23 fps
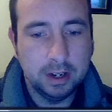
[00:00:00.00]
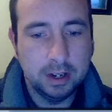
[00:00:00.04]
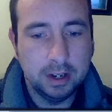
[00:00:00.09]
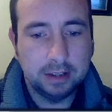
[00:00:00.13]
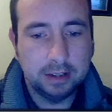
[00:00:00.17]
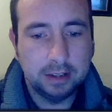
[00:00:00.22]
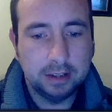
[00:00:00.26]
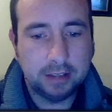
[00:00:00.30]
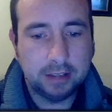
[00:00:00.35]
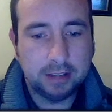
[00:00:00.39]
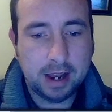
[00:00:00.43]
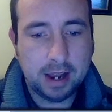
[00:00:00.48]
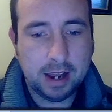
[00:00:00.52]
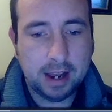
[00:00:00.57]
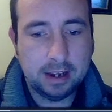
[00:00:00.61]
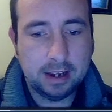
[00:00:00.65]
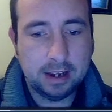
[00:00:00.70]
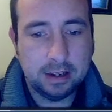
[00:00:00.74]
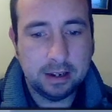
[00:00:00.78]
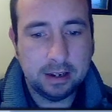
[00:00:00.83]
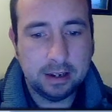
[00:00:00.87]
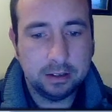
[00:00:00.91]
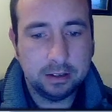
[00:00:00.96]

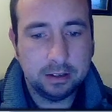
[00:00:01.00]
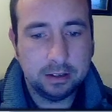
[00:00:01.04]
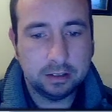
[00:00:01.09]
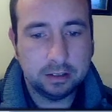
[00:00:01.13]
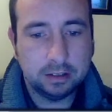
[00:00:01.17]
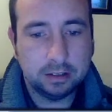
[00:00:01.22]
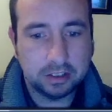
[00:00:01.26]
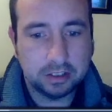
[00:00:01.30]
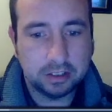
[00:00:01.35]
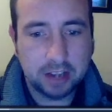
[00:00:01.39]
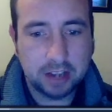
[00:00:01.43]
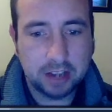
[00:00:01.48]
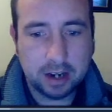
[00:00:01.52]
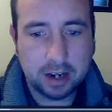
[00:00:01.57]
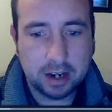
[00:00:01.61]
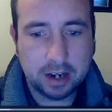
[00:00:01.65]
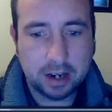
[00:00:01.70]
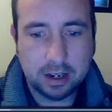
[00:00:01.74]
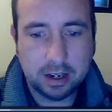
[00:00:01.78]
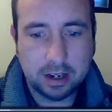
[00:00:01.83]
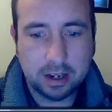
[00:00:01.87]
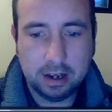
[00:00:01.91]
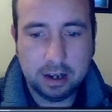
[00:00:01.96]
the stack
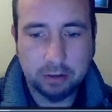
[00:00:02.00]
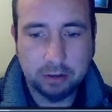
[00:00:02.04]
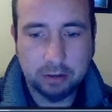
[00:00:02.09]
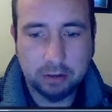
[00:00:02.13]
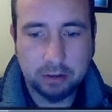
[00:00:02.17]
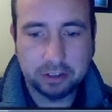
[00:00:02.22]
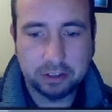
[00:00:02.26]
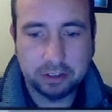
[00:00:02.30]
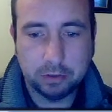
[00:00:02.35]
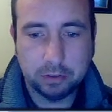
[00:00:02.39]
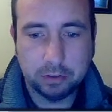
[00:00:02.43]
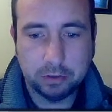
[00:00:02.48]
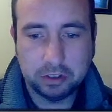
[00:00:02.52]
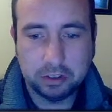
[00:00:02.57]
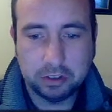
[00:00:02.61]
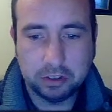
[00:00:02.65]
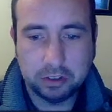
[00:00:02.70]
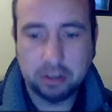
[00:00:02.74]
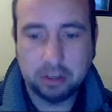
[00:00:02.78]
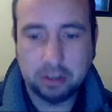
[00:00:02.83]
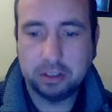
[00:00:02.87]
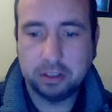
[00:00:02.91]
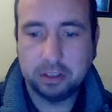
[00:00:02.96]
allows the
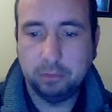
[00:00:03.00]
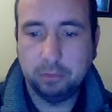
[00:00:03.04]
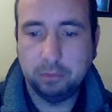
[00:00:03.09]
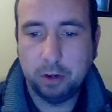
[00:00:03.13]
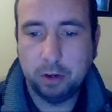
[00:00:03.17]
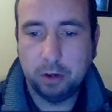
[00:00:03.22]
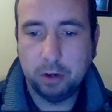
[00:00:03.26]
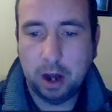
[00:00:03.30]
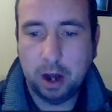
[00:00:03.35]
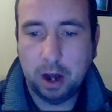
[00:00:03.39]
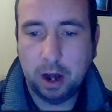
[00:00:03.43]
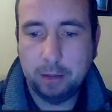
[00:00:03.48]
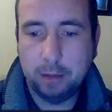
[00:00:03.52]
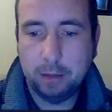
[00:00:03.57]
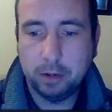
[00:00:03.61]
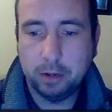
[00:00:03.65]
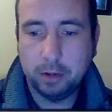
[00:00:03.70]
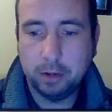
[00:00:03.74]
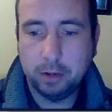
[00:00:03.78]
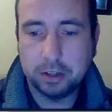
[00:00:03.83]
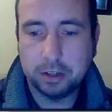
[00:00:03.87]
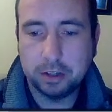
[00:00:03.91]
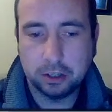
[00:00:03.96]
results of one
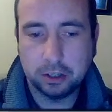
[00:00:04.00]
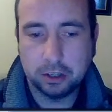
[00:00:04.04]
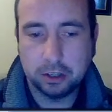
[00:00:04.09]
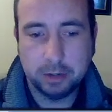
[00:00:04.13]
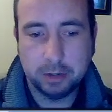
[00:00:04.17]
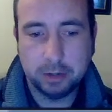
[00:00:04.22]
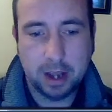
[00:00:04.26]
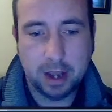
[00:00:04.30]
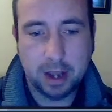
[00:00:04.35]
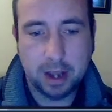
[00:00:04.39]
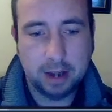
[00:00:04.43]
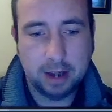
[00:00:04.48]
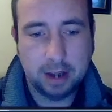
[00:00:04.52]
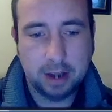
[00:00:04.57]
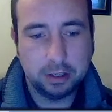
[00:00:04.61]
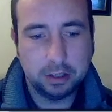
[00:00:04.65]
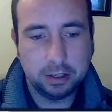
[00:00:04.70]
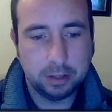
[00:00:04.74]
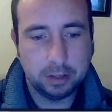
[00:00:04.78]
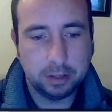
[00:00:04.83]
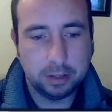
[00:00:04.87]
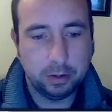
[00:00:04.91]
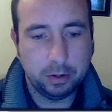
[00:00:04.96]
operator to be acted
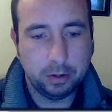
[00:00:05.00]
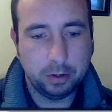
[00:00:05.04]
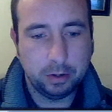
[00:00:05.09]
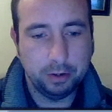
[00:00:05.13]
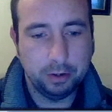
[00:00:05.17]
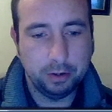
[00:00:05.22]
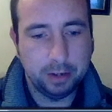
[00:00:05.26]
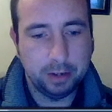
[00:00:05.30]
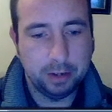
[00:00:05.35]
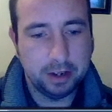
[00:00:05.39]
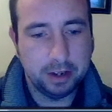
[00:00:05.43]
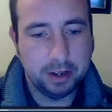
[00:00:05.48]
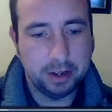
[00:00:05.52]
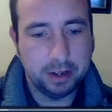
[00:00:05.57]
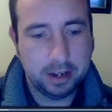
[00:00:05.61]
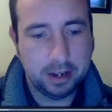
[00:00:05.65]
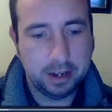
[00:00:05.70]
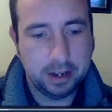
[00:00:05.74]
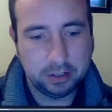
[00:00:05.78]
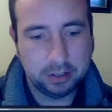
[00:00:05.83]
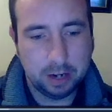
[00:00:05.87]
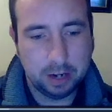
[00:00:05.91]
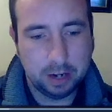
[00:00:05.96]
upon by the next
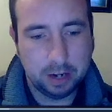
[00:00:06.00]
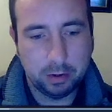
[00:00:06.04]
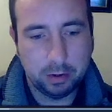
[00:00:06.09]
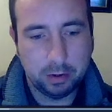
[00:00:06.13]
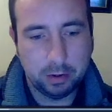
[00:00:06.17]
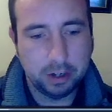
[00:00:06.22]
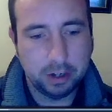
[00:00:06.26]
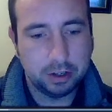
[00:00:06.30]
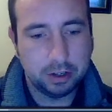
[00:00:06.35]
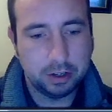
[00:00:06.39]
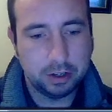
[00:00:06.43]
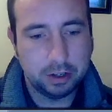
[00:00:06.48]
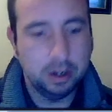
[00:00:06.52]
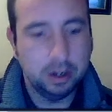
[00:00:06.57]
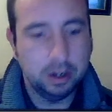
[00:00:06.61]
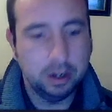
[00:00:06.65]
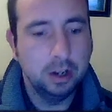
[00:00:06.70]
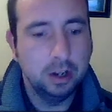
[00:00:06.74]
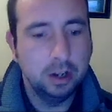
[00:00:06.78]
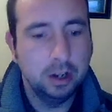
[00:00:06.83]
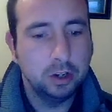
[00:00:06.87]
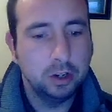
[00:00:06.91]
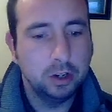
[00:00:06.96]
operator.
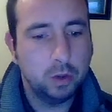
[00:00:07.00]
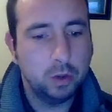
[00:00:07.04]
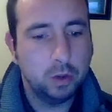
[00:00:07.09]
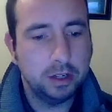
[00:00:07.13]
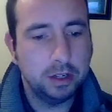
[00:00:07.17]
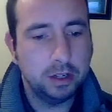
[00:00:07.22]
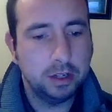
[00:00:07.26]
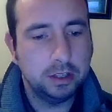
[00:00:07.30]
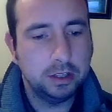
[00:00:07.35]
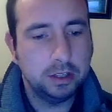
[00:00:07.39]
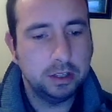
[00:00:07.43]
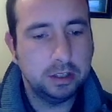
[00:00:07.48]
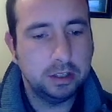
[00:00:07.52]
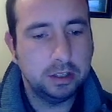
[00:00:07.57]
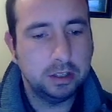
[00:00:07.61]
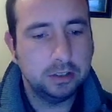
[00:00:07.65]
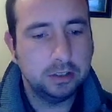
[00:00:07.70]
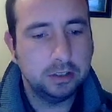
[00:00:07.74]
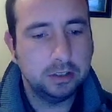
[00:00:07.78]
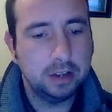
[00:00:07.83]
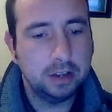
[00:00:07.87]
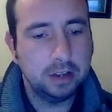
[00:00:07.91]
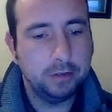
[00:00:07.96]

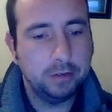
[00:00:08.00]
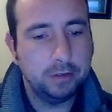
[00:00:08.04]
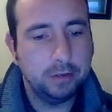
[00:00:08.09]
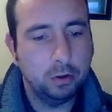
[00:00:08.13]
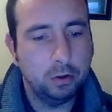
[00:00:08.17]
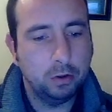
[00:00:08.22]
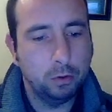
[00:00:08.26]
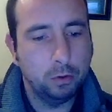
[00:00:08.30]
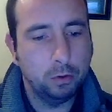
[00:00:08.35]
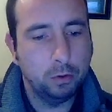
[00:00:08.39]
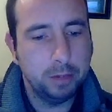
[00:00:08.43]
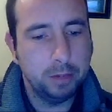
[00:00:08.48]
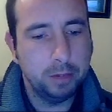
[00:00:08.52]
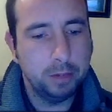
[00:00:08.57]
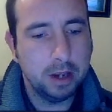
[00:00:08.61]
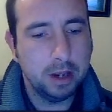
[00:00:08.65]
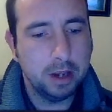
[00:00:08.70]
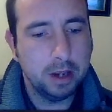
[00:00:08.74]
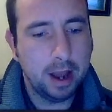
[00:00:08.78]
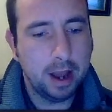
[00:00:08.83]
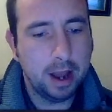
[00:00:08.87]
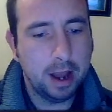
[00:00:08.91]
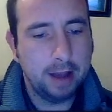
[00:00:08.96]
27 op
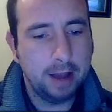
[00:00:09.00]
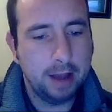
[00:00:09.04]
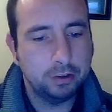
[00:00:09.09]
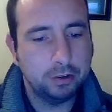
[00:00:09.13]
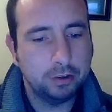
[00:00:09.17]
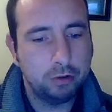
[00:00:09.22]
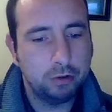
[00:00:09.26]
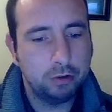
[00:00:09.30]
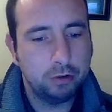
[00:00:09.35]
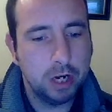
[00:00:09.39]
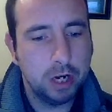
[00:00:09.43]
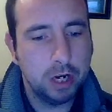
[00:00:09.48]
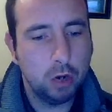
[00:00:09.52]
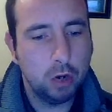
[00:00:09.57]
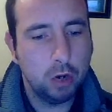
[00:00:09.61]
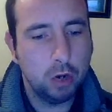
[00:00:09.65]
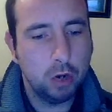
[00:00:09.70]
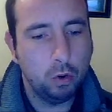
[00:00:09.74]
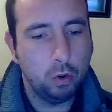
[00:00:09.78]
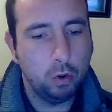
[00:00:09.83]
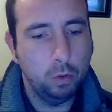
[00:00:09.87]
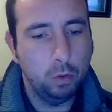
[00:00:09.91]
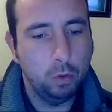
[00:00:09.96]
add 3
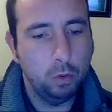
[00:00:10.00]
op